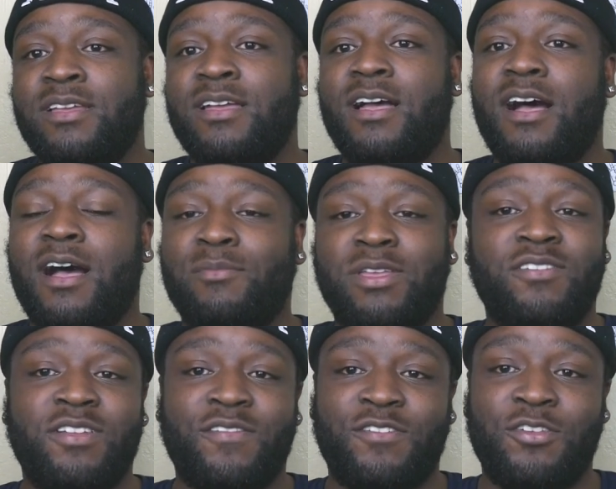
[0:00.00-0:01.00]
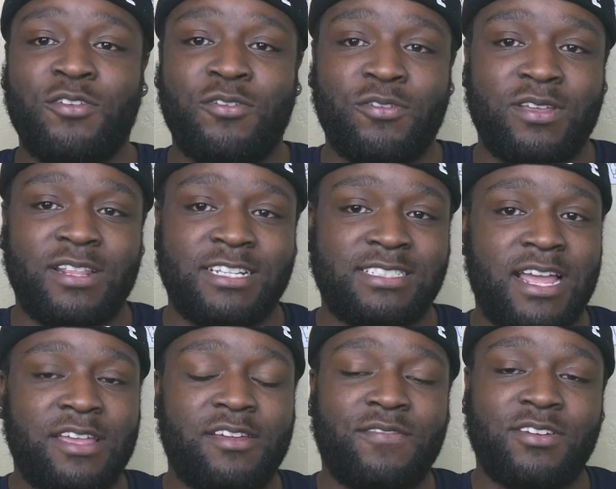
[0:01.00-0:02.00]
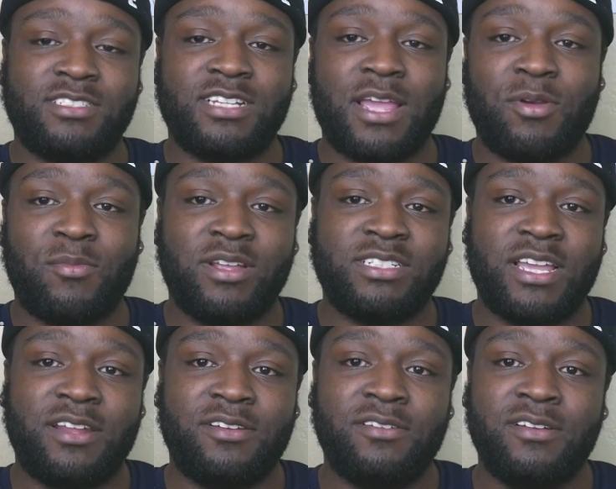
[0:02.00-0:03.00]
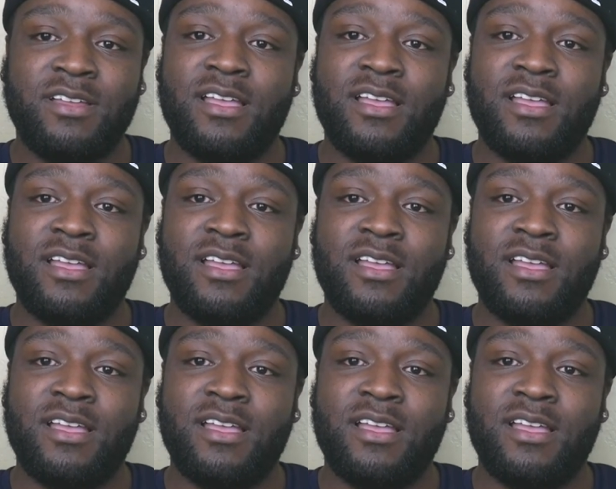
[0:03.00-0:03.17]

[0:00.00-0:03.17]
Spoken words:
even if it's not your first time on my channel.